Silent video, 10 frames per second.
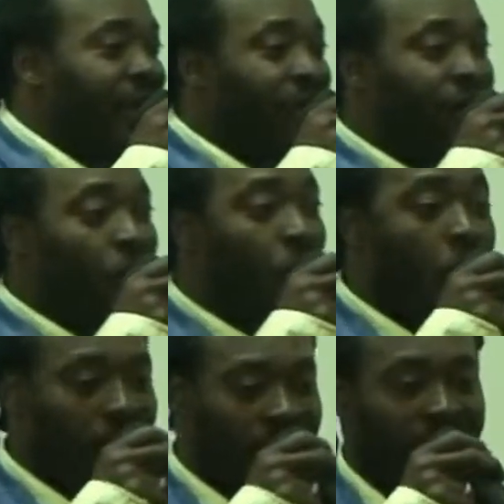If you
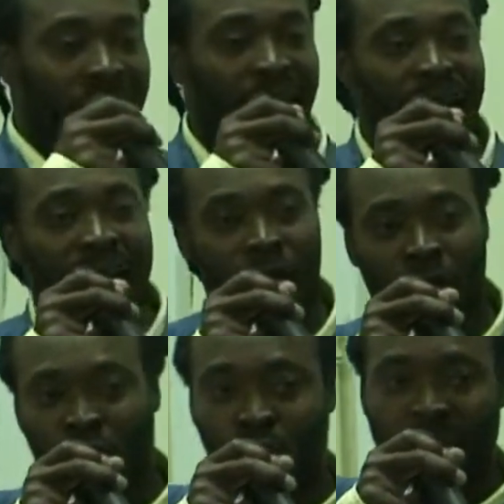want
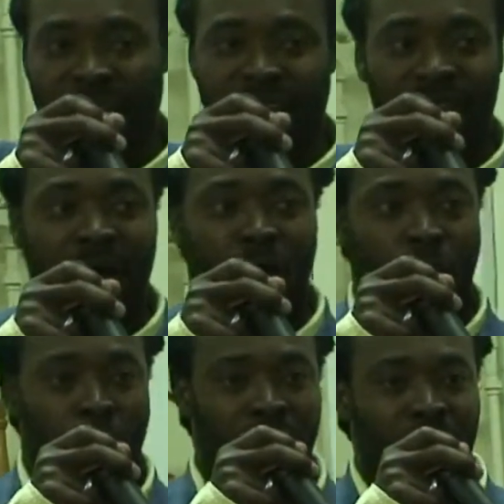not to live
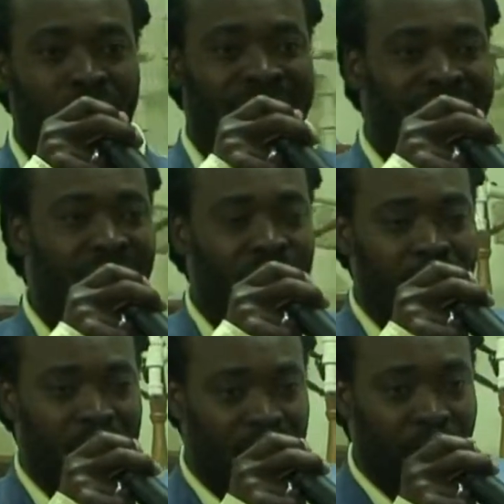according to the sinful
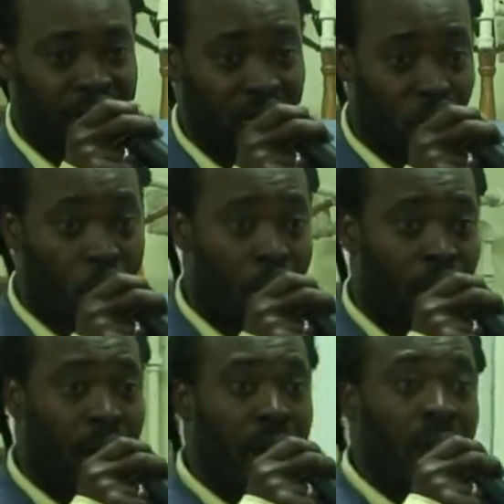nature of this
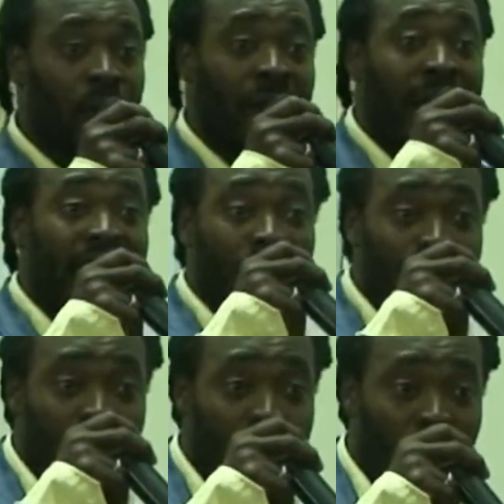world, you gotta
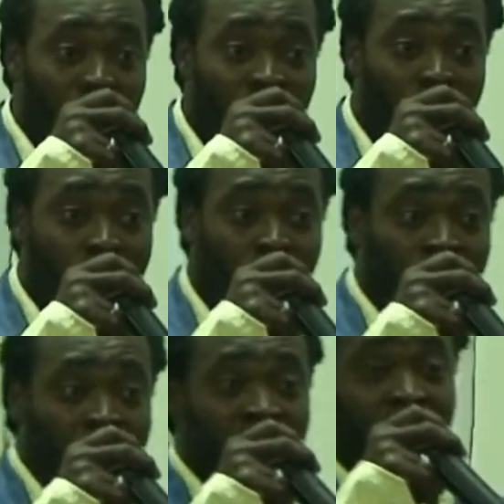know the word of God.